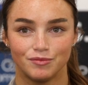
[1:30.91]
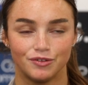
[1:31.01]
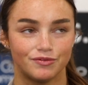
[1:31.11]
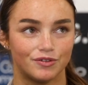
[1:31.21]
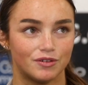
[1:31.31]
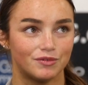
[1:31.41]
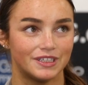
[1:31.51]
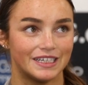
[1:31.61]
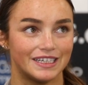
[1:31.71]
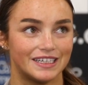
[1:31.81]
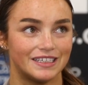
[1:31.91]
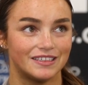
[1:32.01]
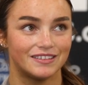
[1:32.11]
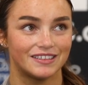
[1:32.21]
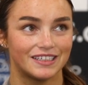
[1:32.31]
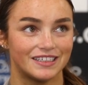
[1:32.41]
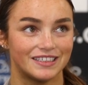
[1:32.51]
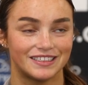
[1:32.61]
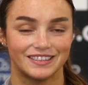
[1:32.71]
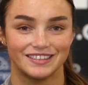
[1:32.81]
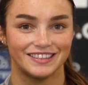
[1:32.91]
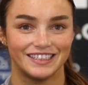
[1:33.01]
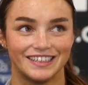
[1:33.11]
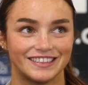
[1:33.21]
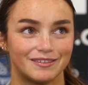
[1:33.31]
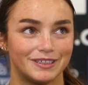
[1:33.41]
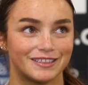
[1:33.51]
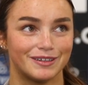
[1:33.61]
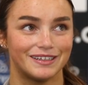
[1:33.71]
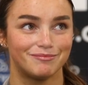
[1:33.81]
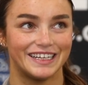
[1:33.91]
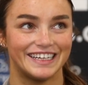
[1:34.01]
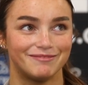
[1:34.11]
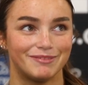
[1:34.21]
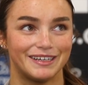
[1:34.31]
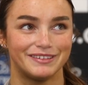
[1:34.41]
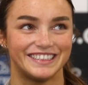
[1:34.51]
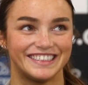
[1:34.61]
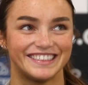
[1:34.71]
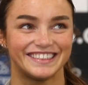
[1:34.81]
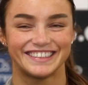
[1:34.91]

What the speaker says: move forward with it, and it's the best way to play, in my opinion.